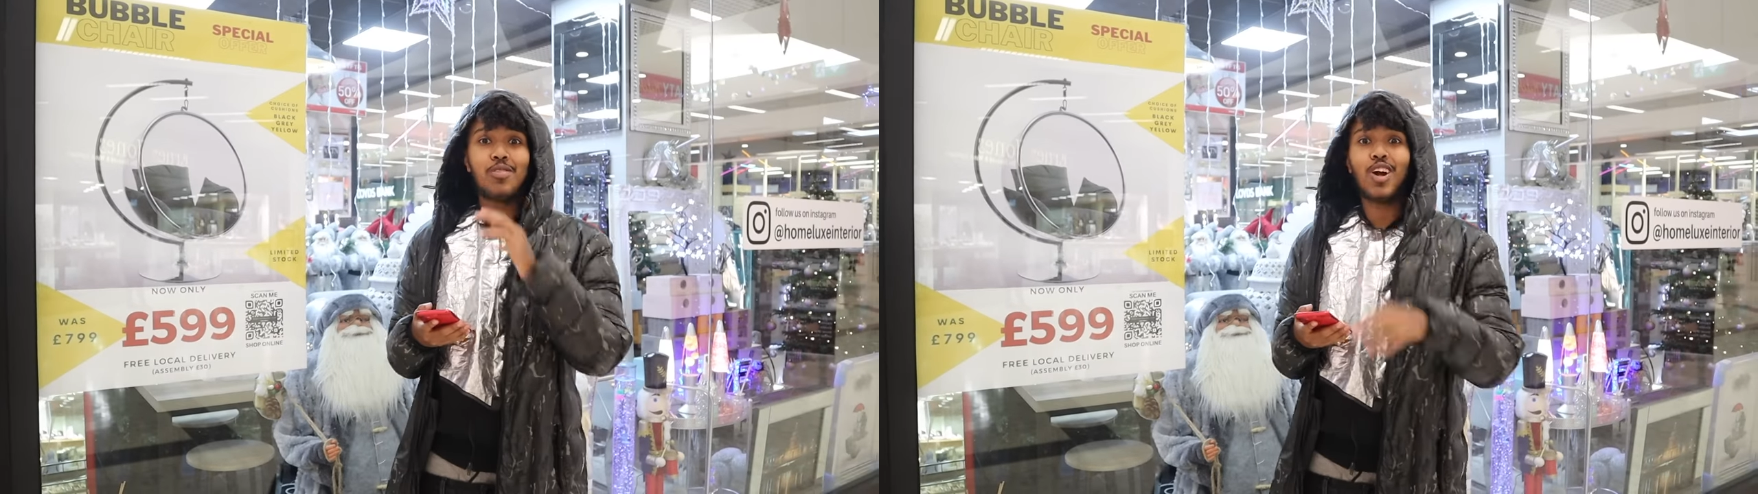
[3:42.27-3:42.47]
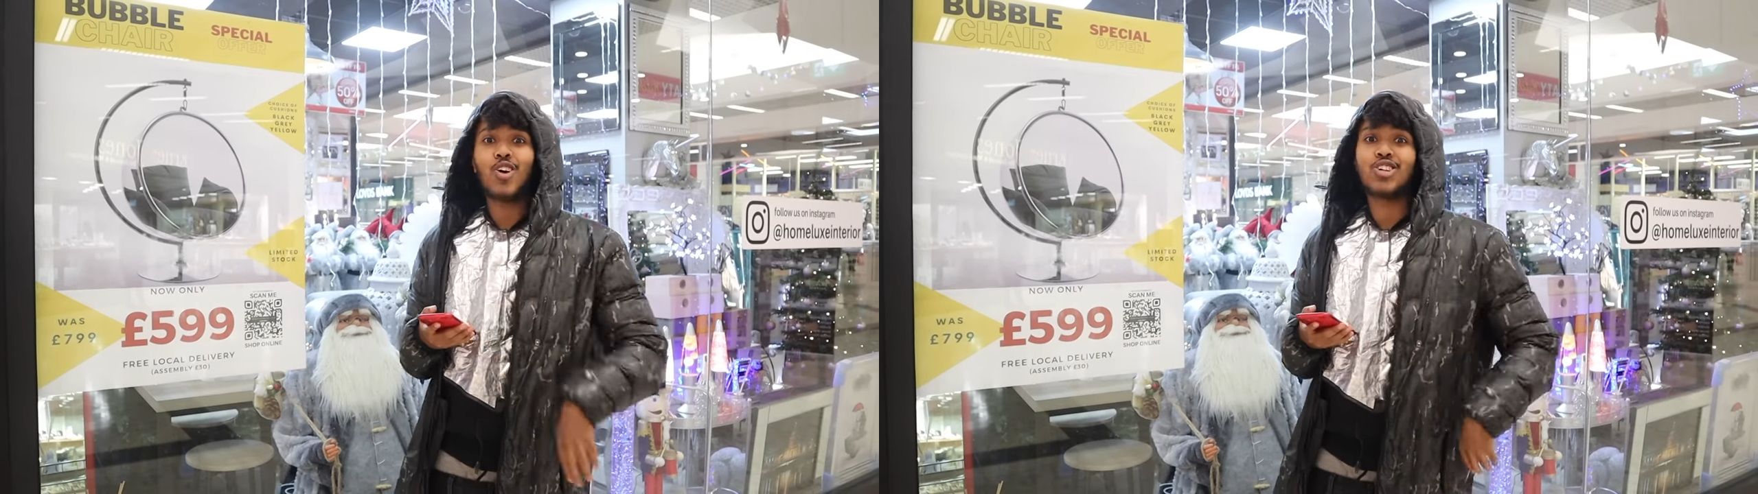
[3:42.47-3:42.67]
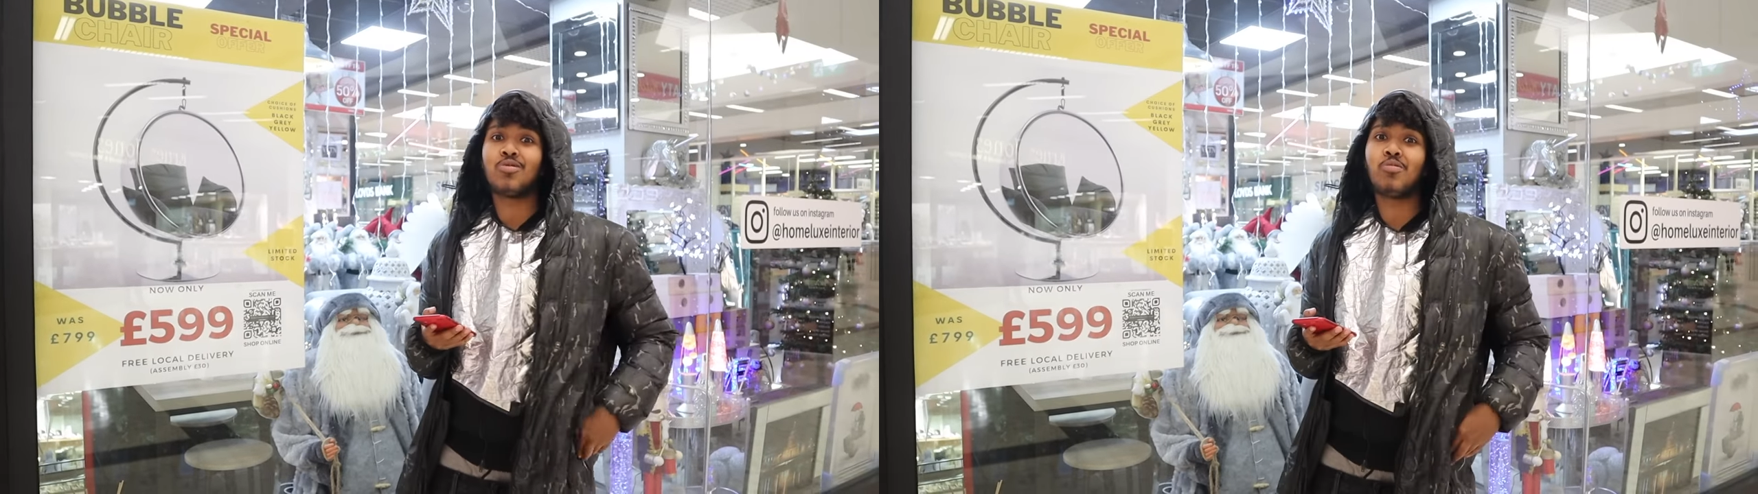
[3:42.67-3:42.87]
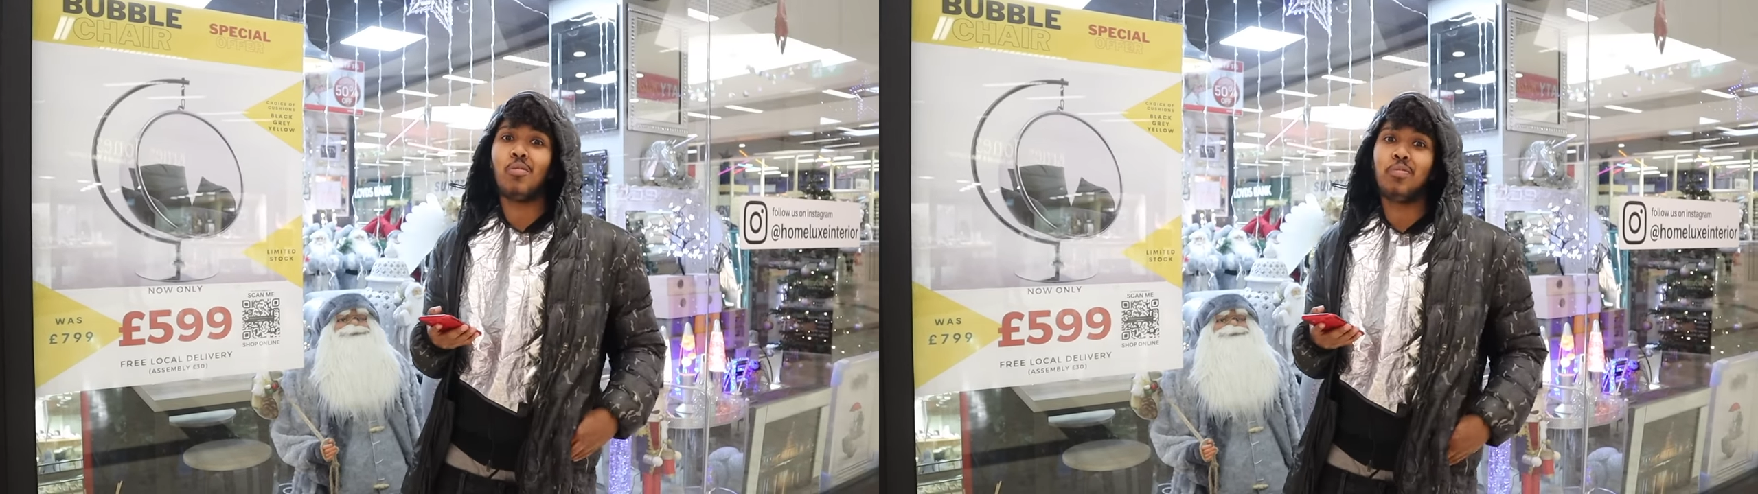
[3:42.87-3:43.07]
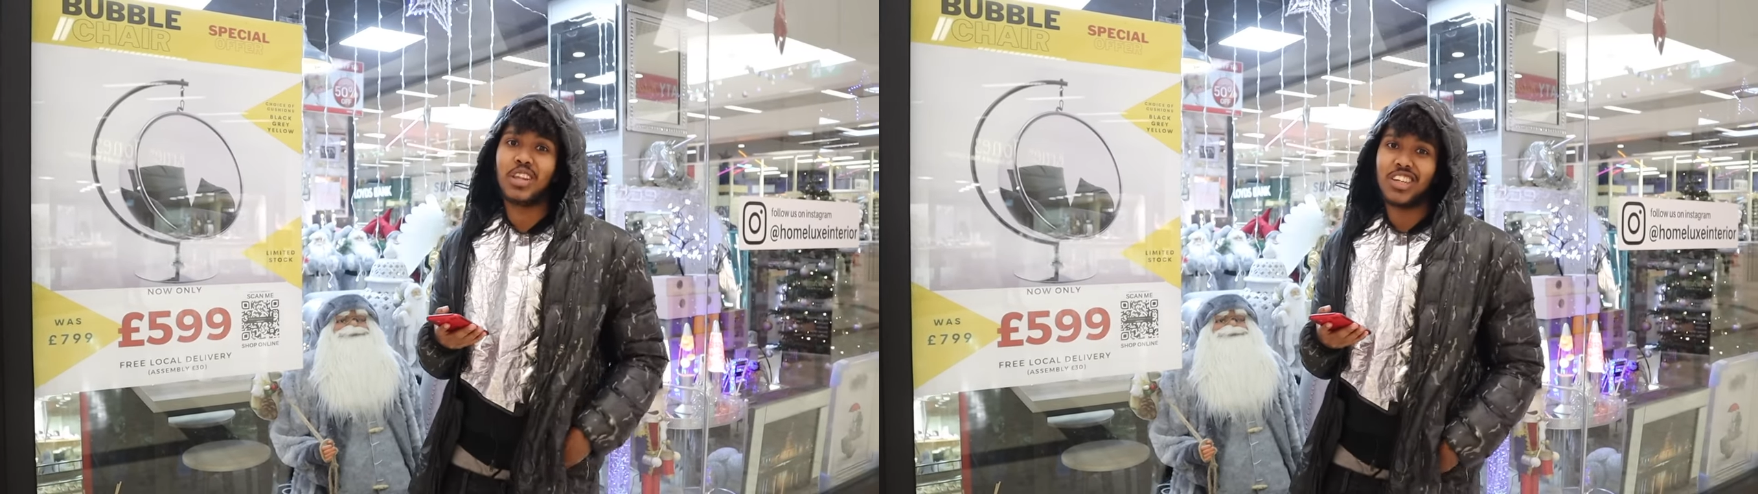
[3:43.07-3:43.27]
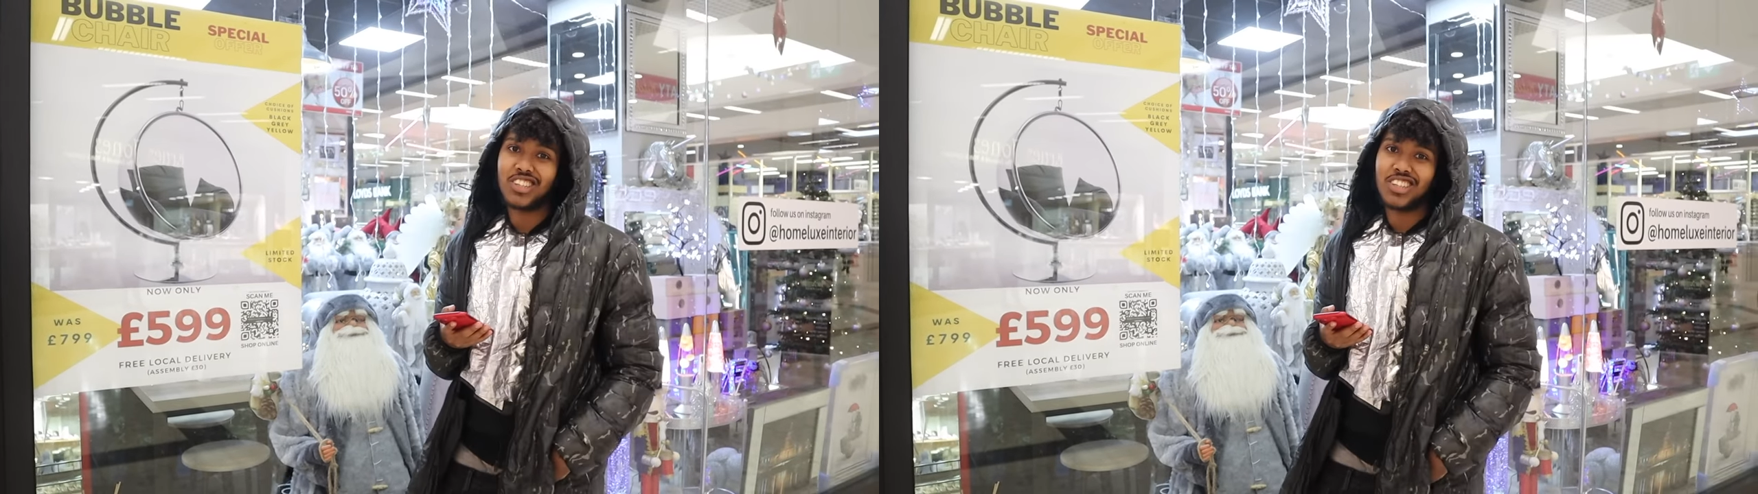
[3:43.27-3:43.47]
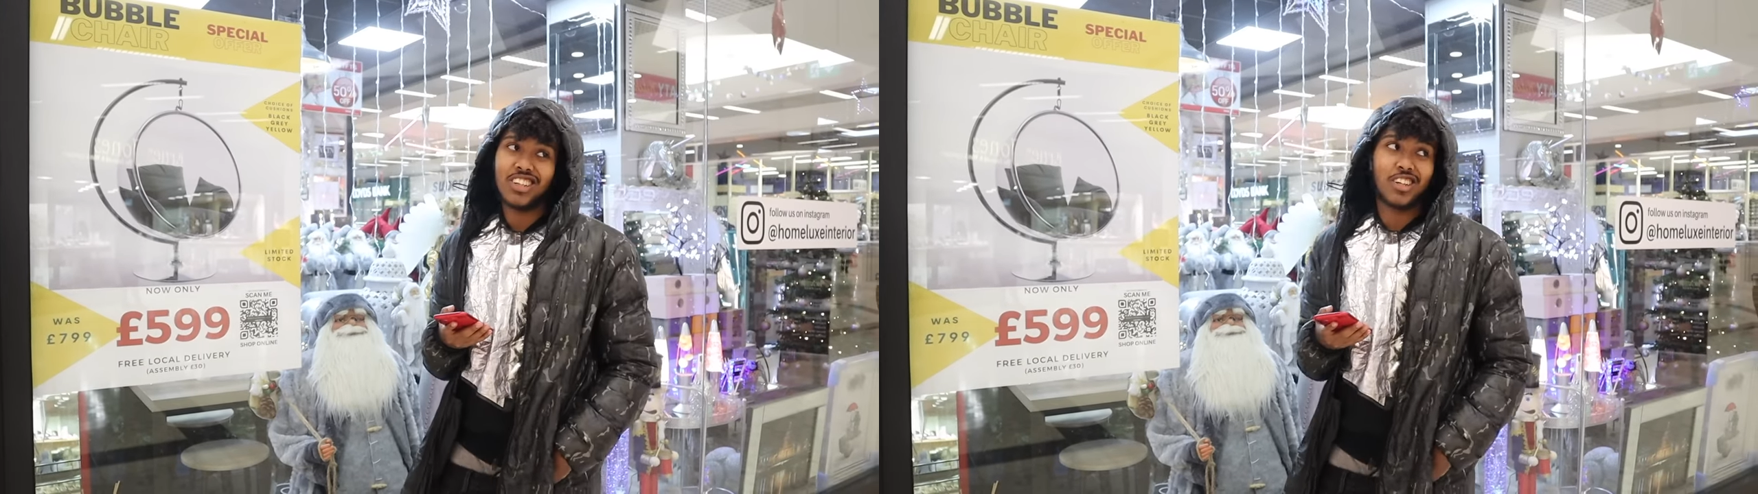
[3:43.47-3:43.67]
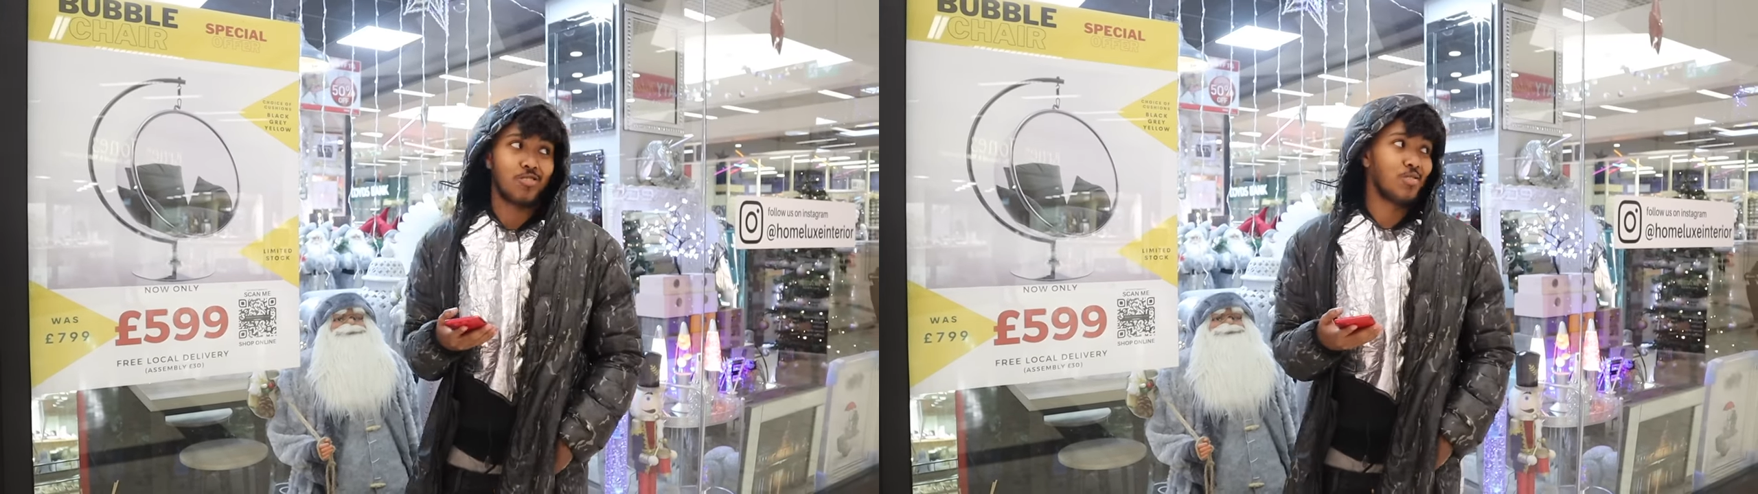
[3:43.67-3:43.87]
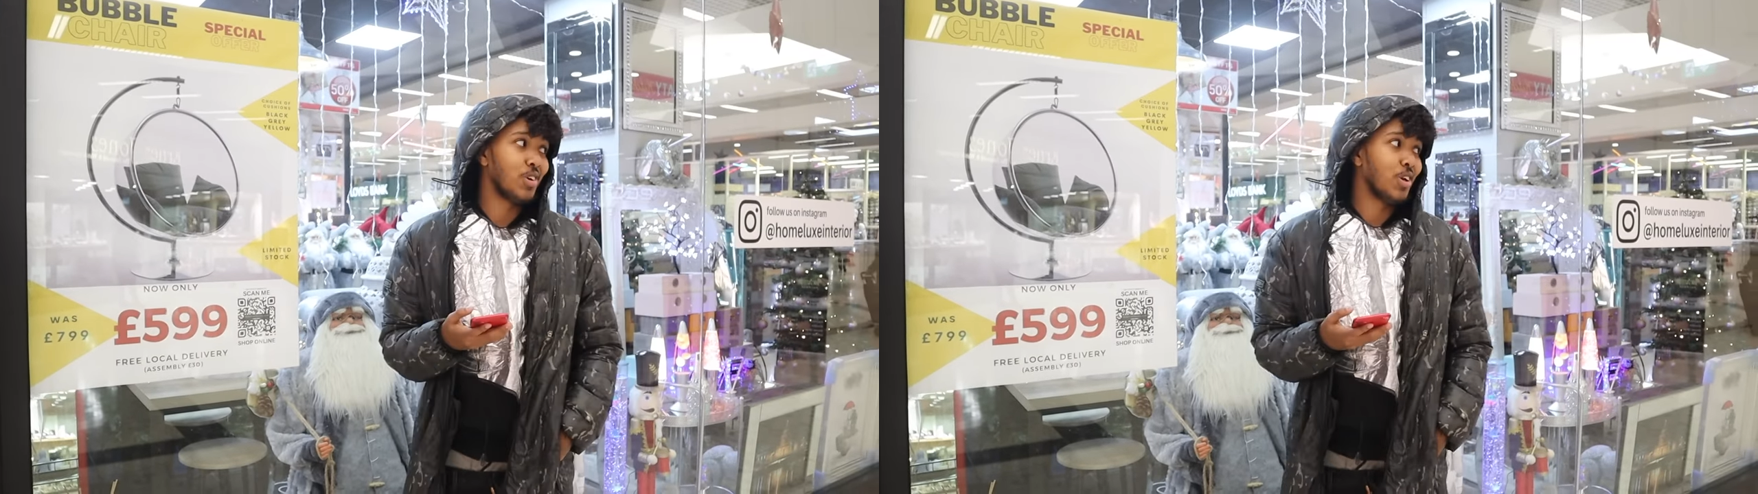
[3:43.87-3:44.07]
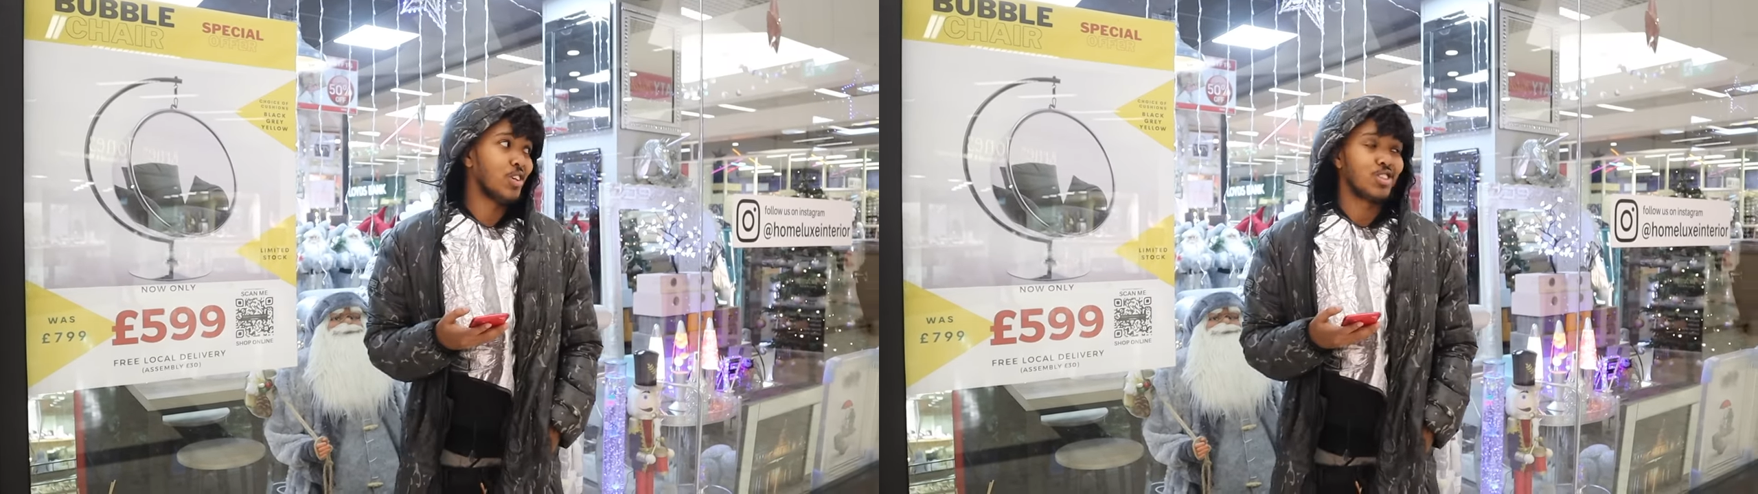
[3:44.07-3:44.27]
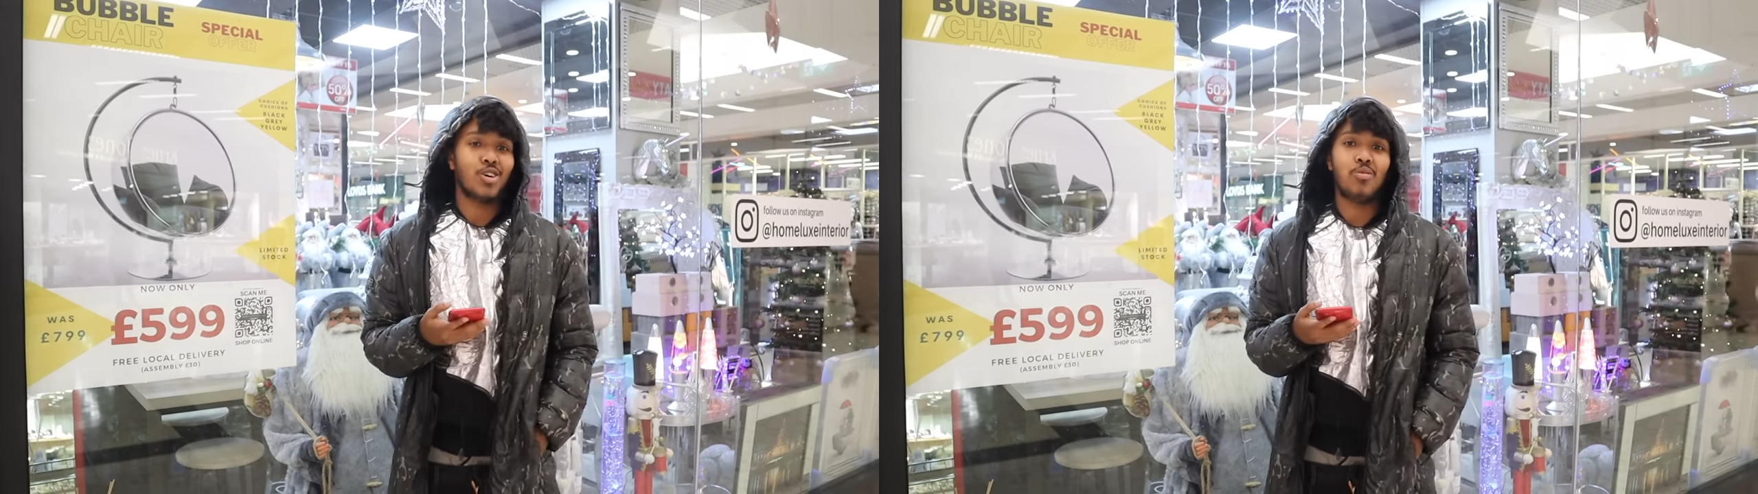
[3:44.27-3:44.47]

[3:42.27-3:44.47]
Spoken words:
feel I've got some competition in it. Some